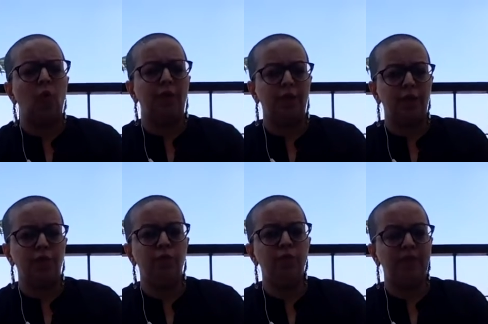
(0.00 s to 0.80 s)
with the
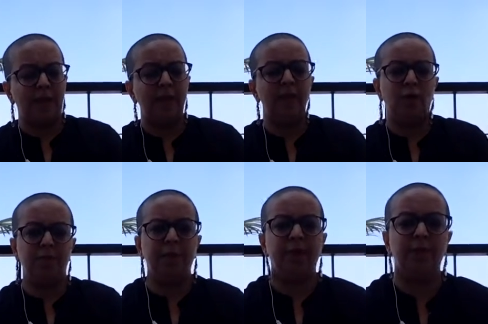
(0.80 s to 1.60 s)
new standard
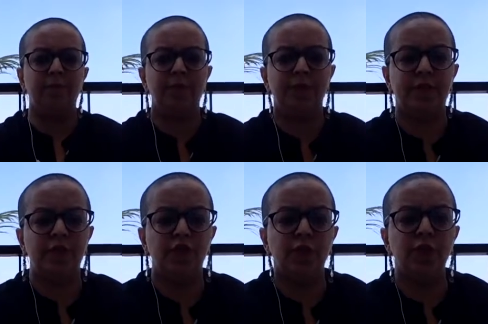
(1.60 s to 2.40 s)
operating
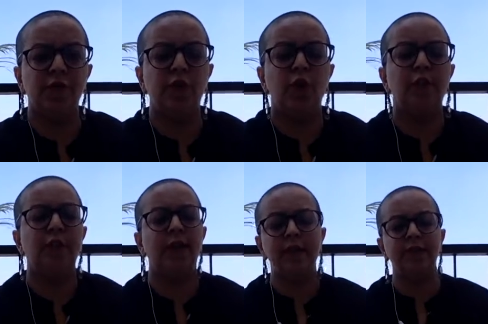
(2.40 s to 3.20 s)
procedures for
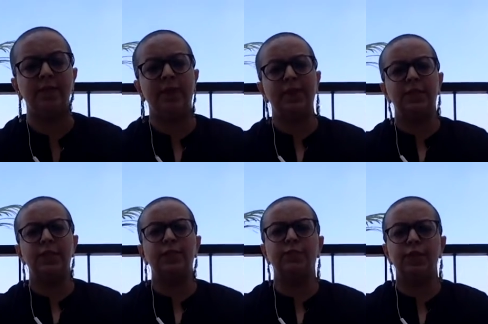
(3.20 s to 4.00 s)
theatre
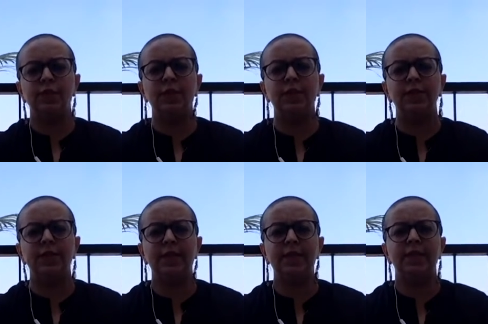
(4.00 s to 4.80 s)
spaces, for
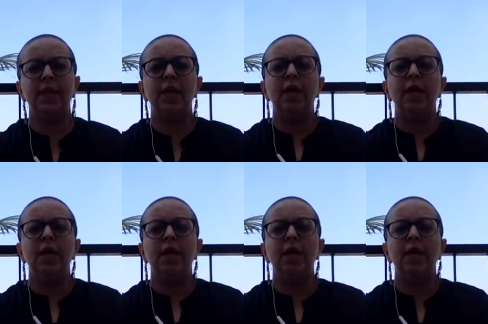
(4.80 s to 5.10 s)
circuses,